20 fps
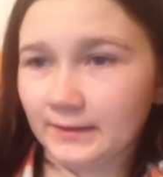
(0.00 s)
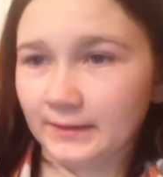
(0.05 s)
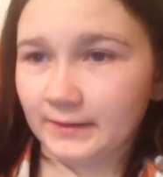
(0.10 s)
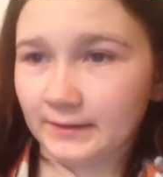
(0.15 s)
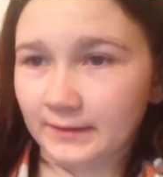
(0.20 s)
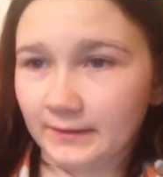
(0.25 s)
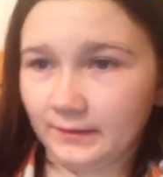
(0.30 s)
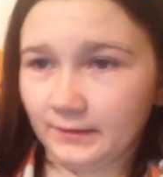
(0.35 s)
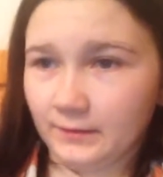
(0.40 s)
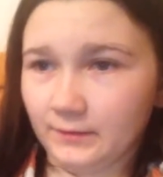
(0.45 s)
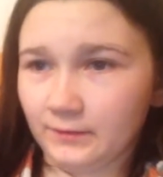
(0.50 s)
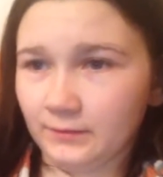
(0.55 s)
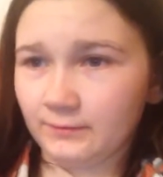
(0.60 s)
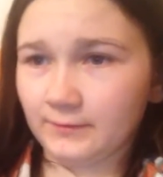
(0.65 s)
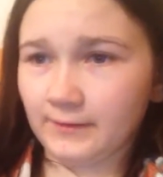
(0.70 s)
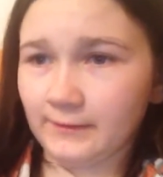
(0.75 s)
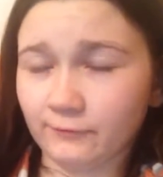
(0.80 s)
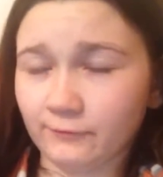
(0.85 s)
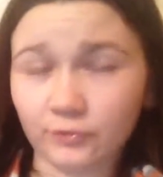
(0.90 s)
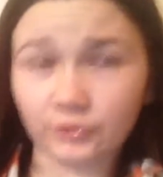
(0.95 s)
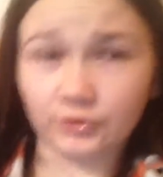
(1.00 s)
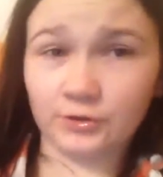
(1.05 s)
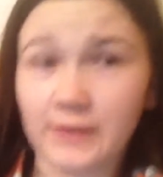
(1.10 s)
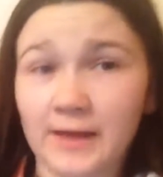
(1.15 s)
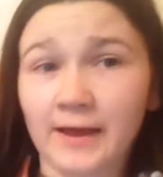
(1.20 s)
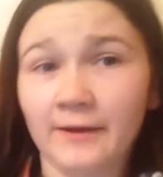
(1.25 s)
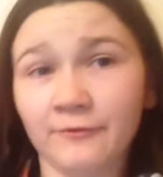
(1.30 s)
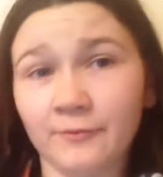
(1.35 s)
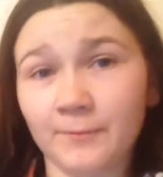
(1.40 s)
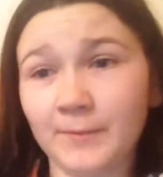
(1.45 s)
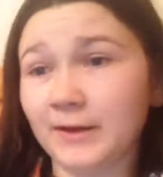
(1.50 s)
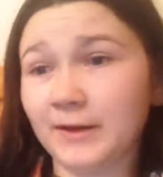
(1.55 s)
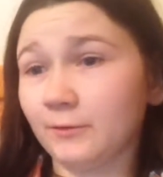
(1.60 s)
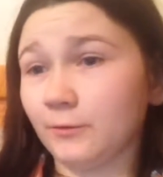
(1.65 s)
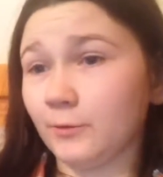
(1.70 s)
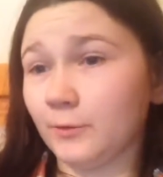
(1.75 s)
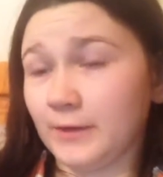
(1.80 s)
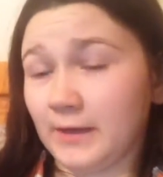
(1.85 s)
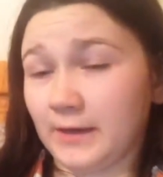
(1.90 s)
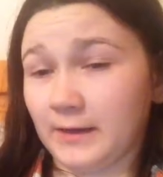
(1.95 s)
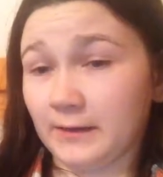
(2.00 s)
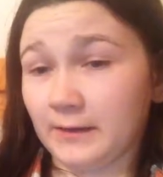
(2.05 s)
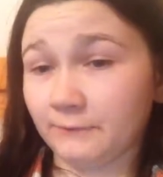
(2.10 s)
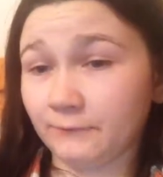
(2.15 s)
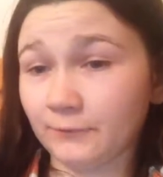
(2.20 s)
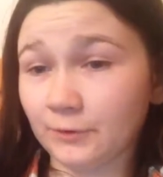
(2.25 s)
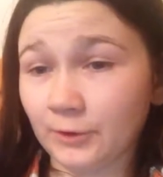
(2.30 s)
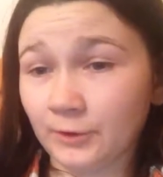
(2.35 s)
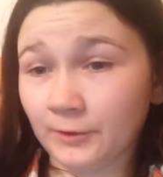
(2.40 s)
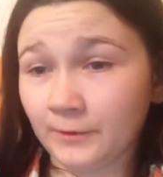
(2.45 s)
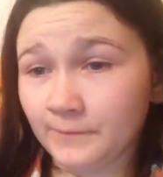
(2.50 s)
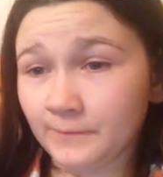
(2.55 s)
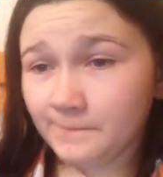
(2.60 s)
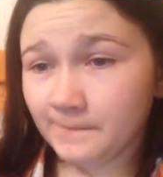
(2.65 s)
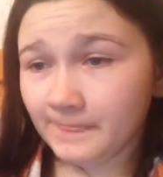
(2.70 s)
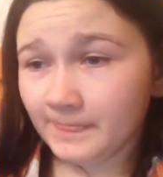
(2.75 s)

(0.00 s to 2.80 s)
and everyone to laugh about that advert.